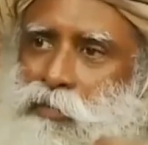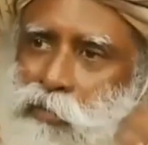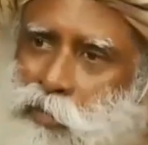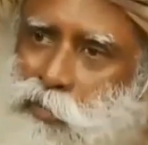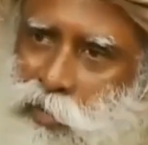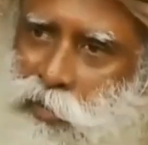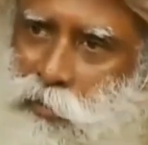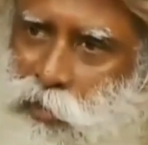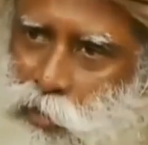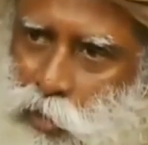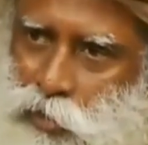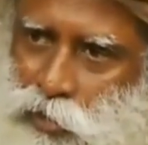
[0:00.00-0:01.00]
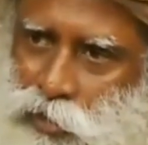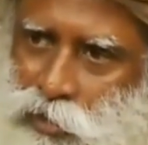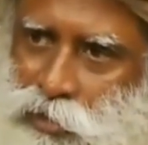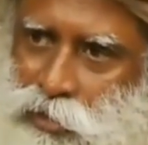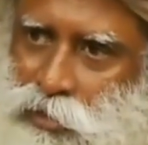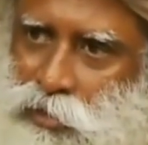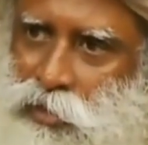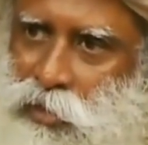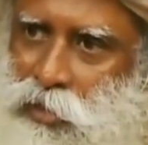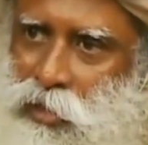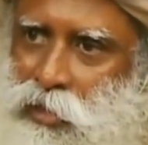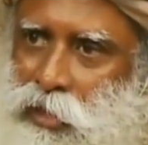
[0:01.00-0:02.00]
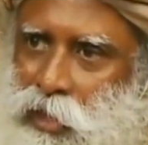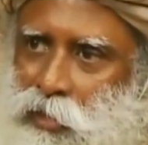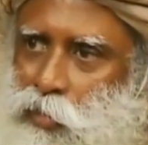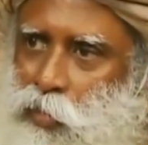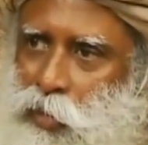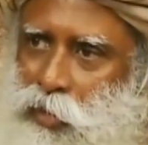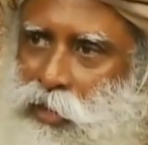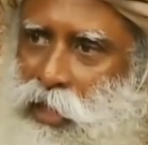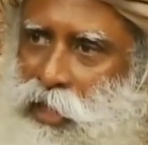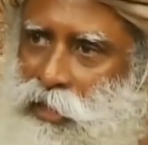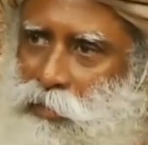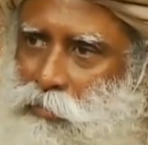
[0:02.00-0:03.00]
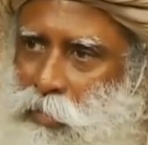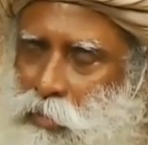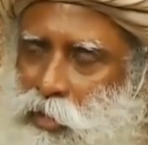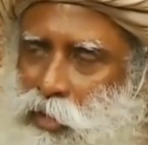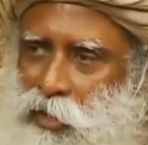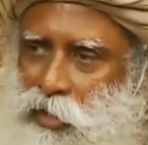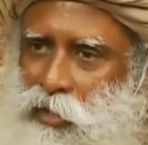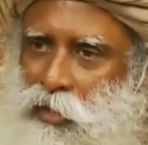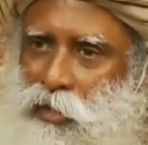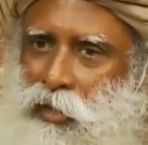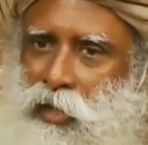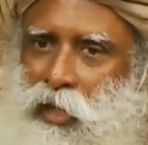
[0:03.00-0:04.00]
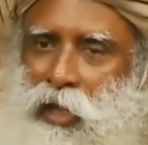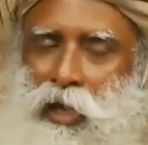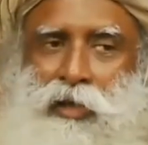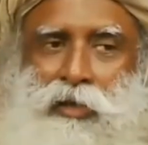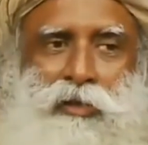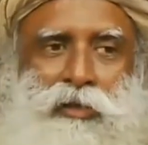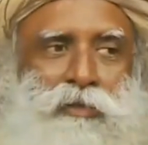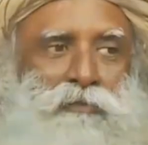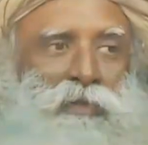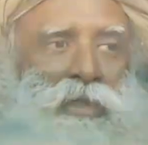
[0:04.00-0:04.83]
we've always been conscious that water has memory, and